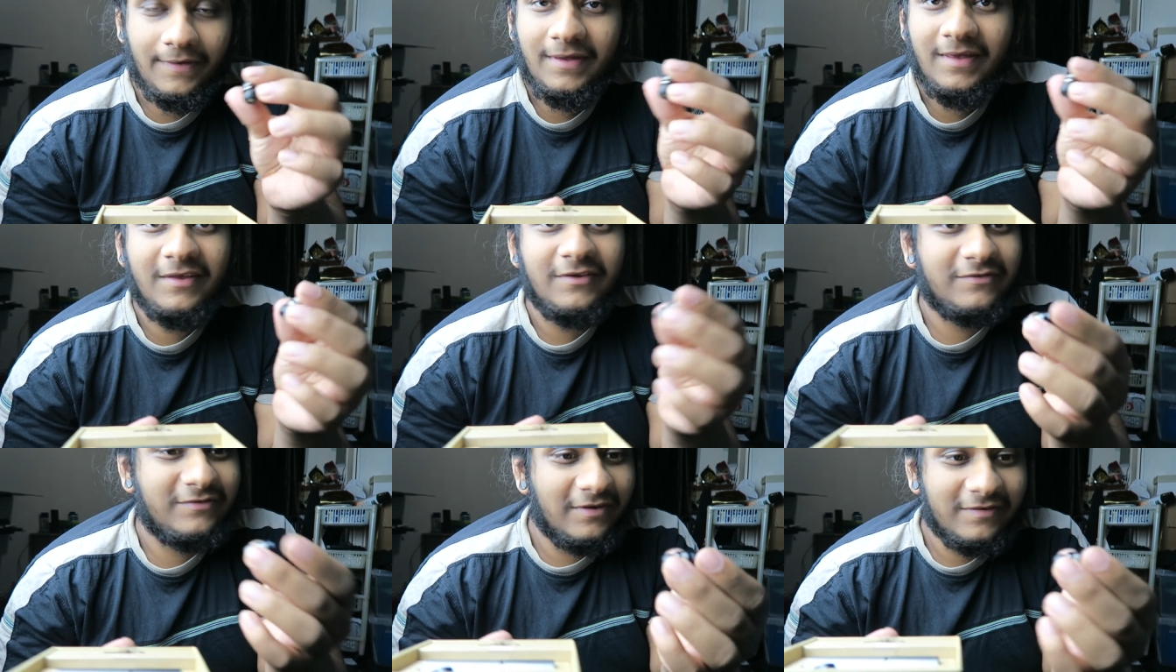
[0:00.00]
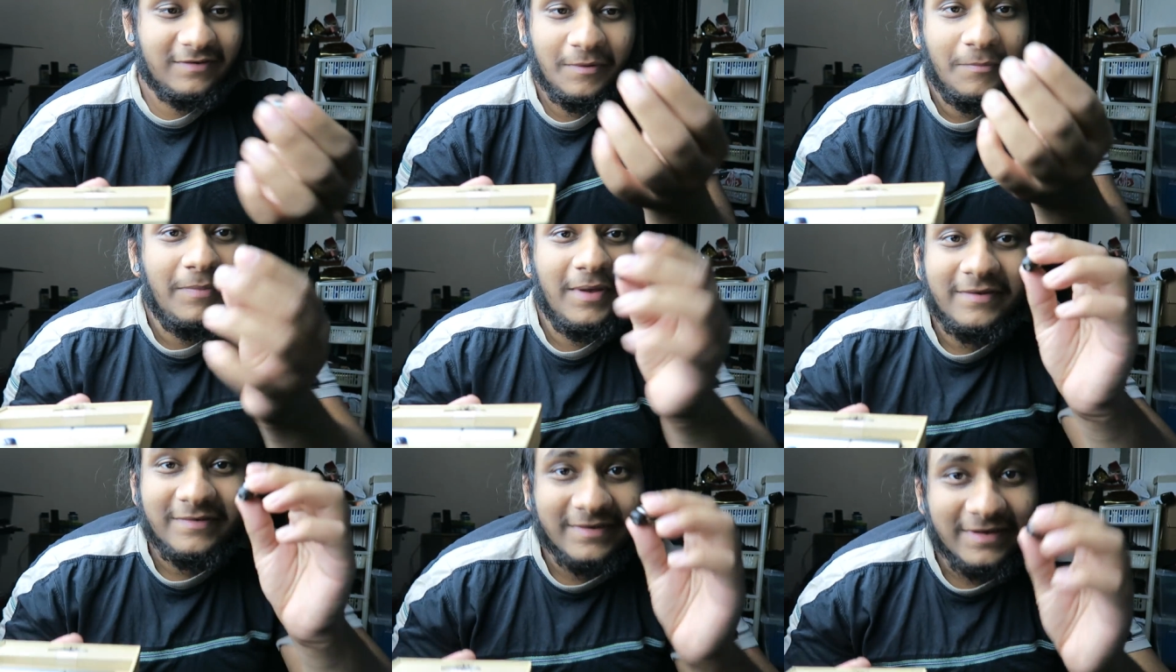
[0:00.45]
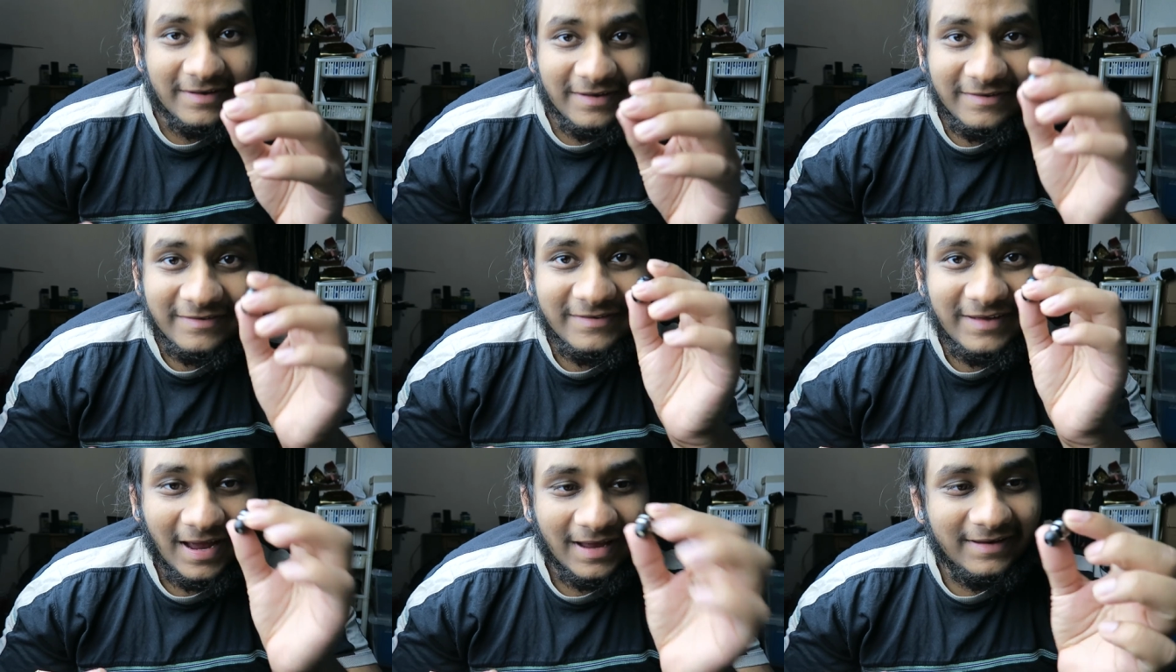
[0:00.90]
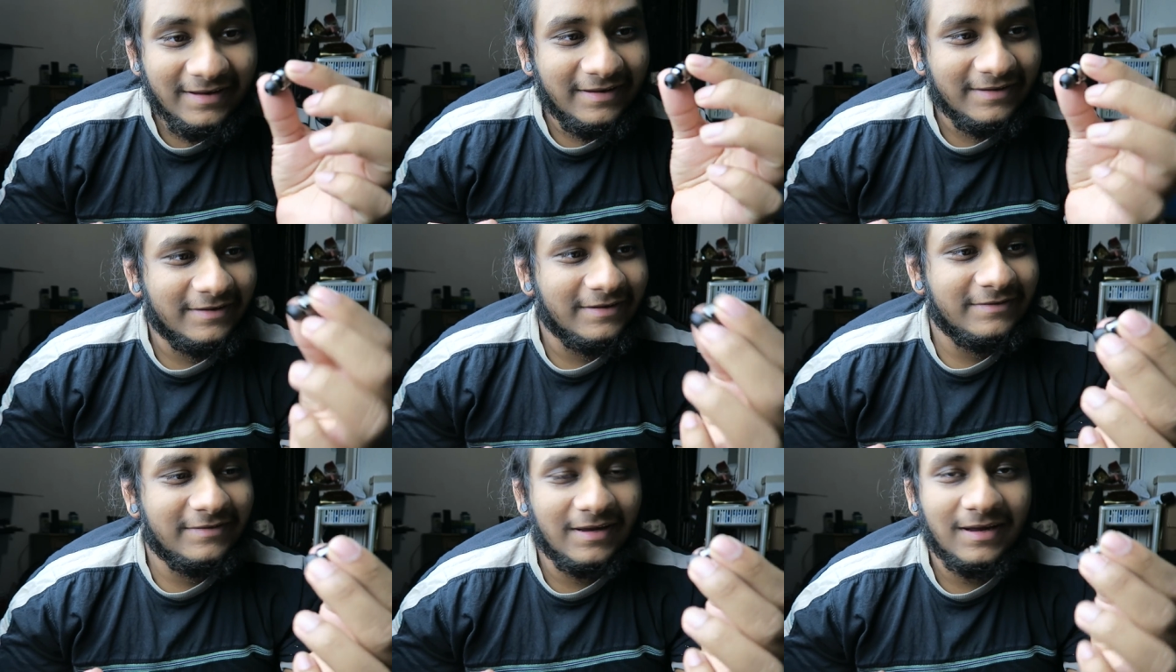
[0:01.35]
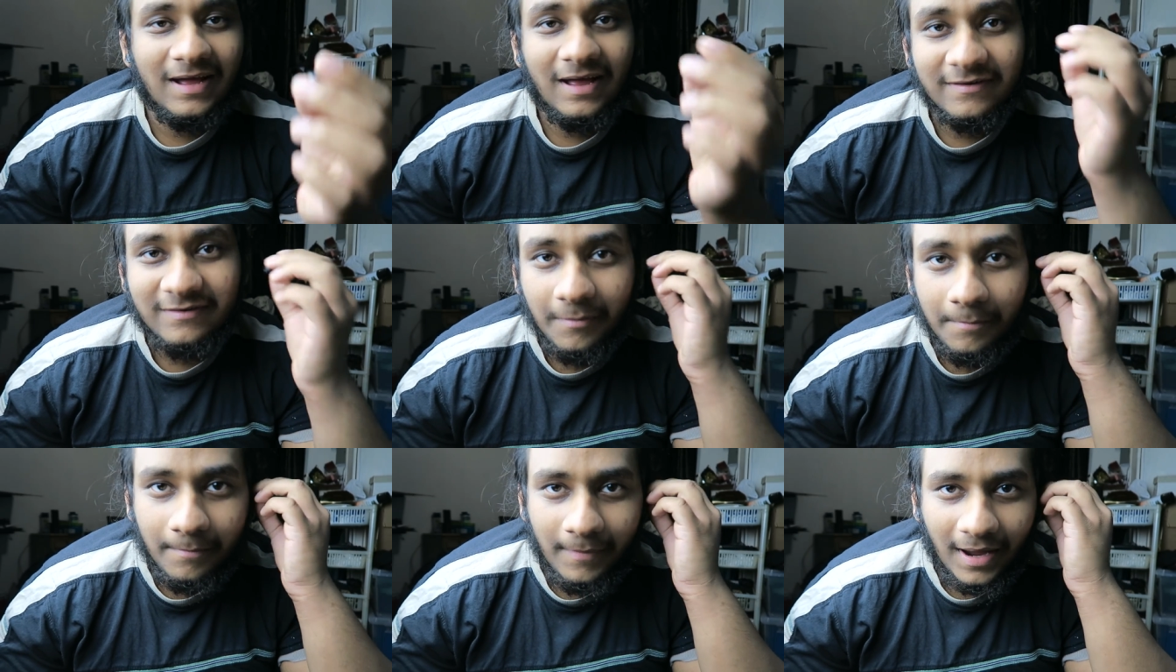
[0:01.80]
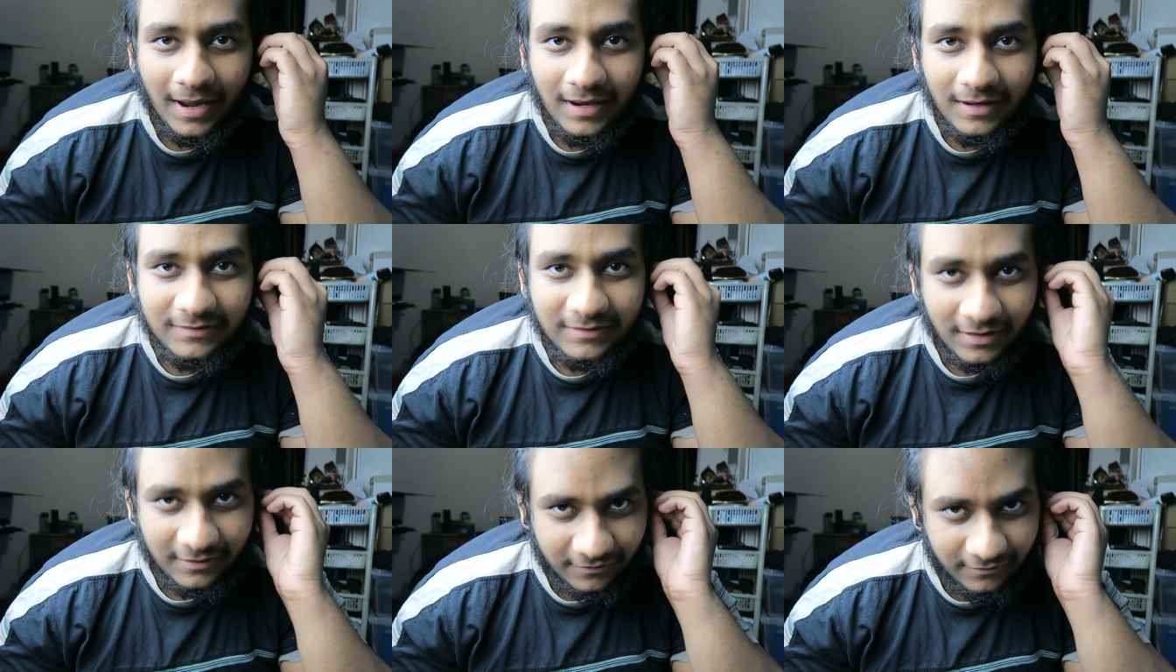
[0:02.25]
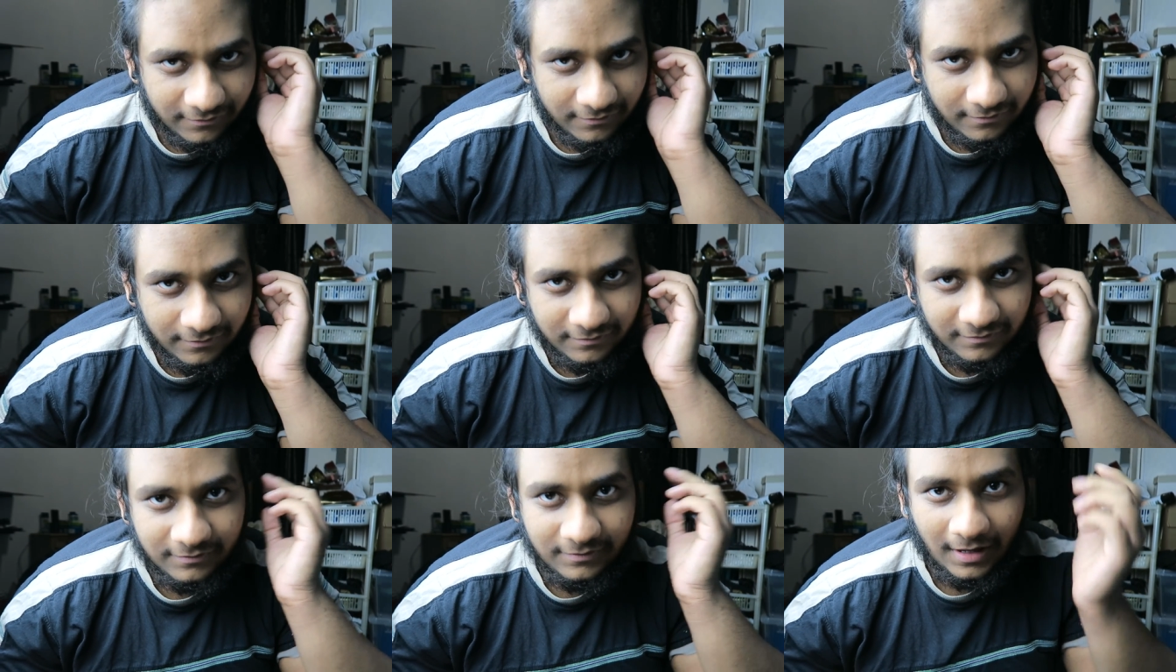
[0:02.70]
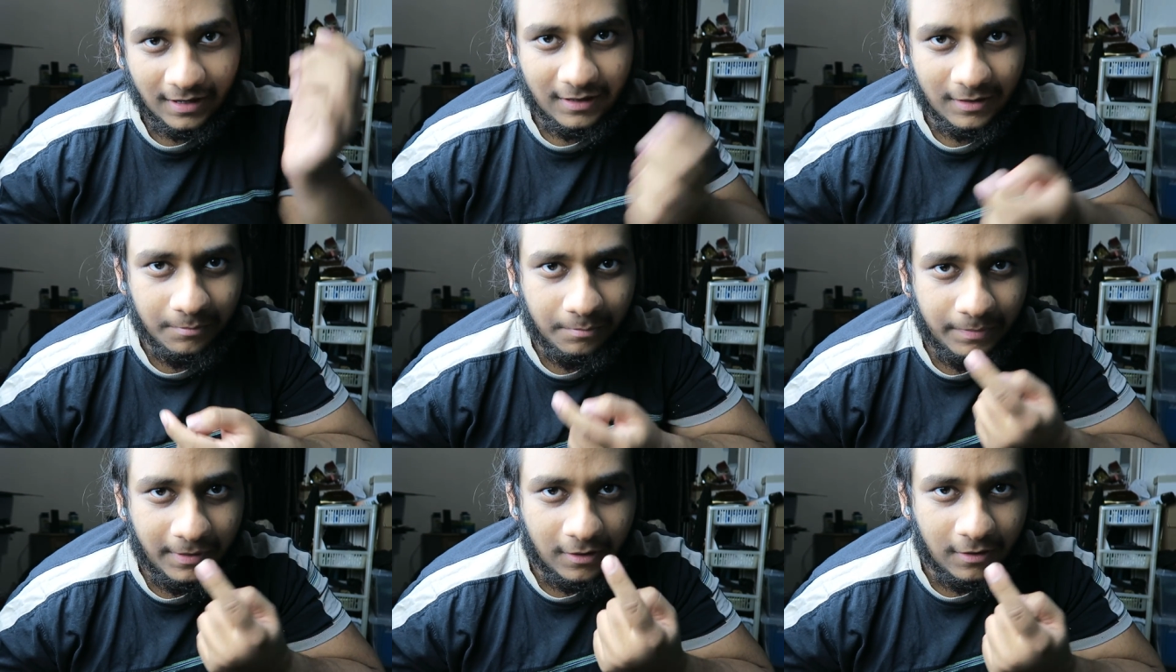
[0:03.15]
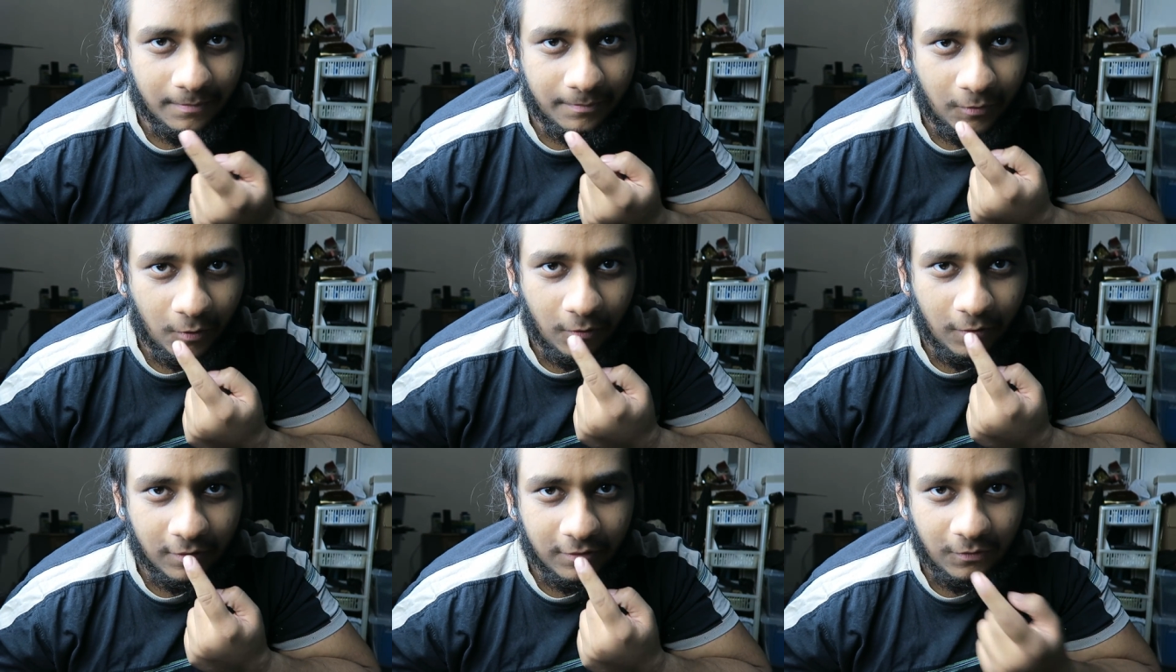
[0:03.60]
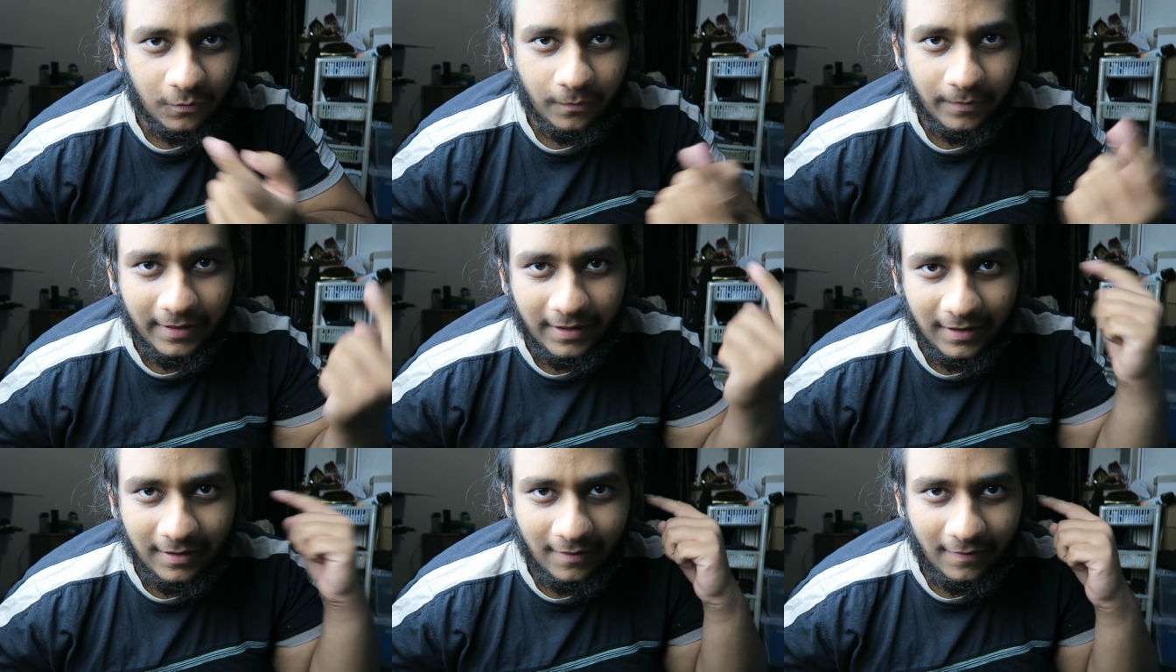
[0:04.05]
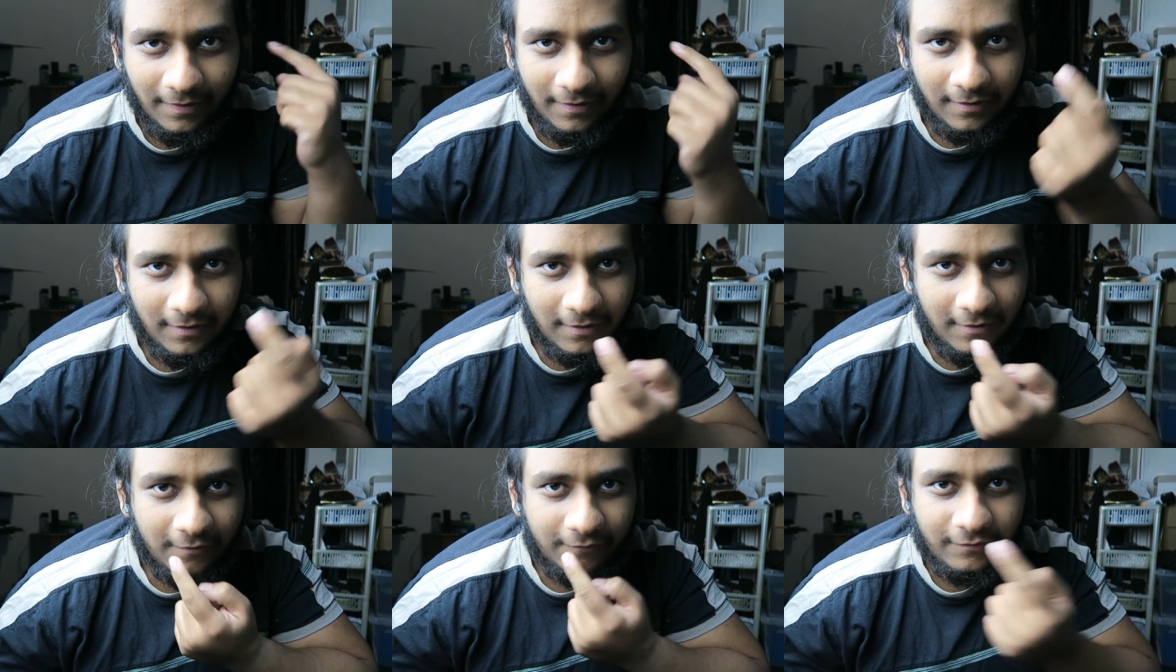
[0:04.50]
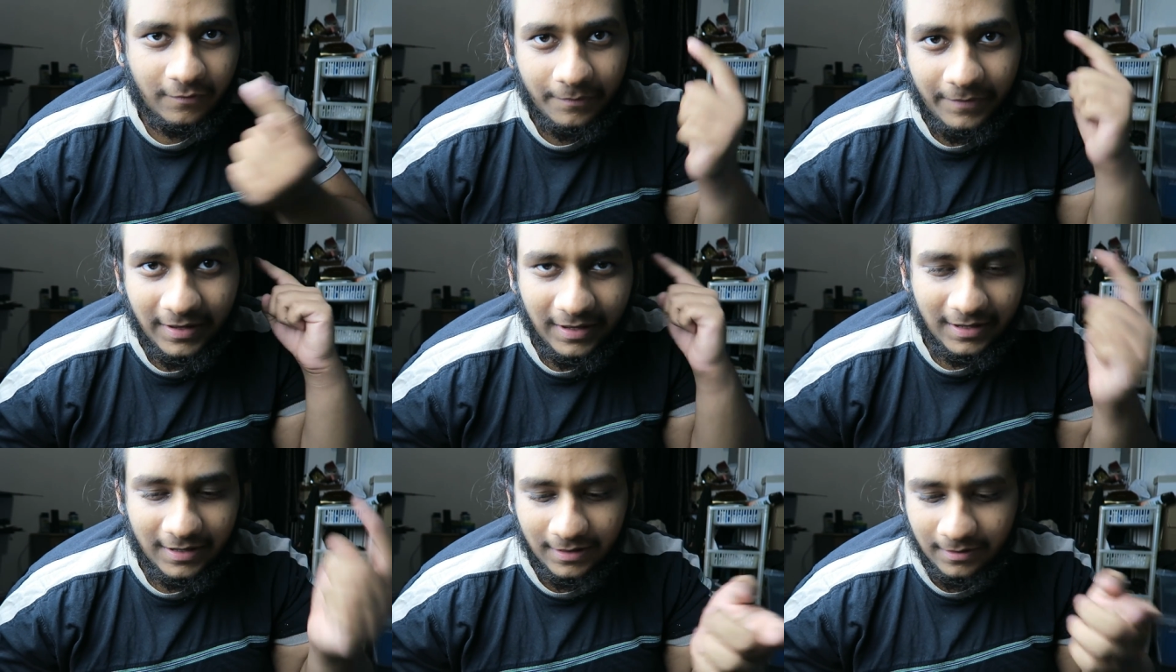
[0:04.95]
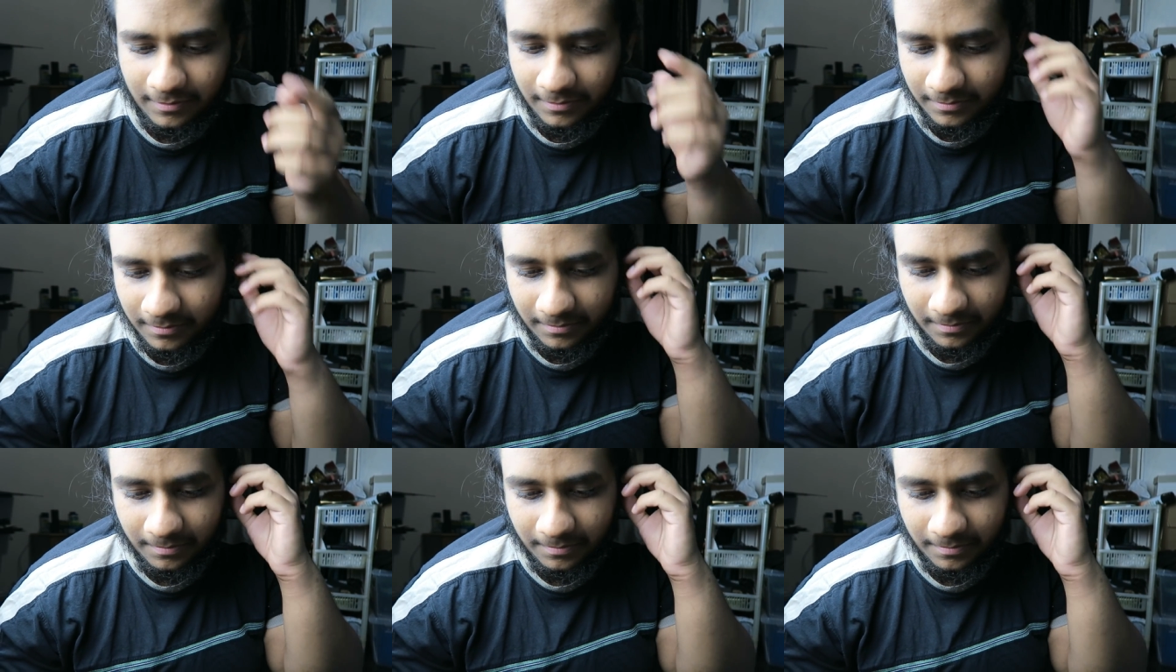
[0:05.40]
It's just amazing. This tiny little thing has a mic that I can pick up all the way from here.